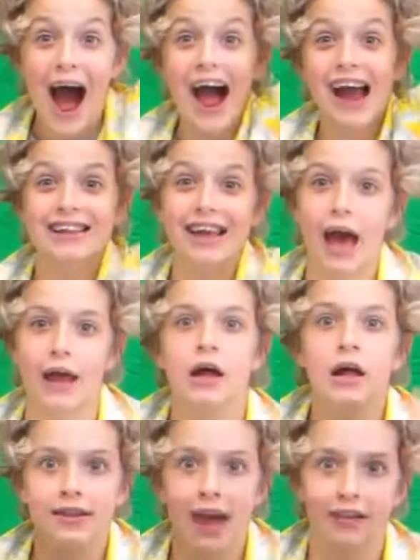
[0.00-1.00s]
Hi dad!
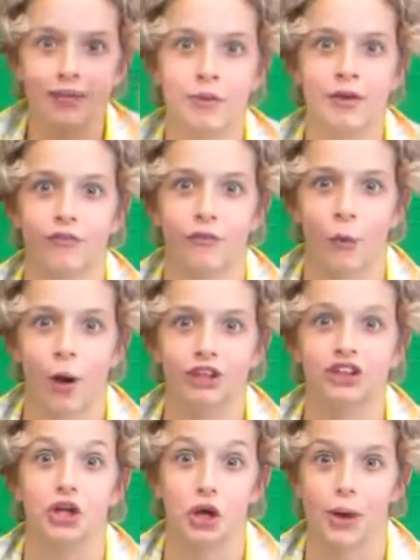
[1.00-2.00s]
Text me if you're
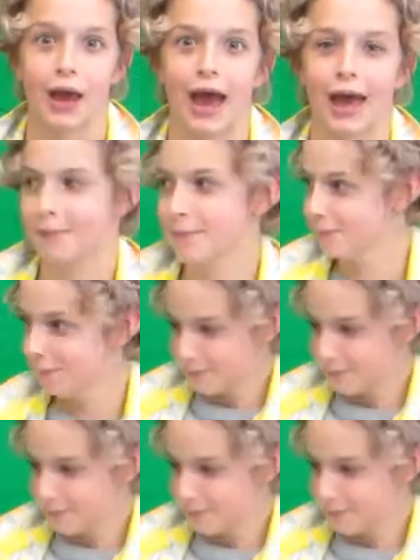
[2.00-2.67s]
watching, okay?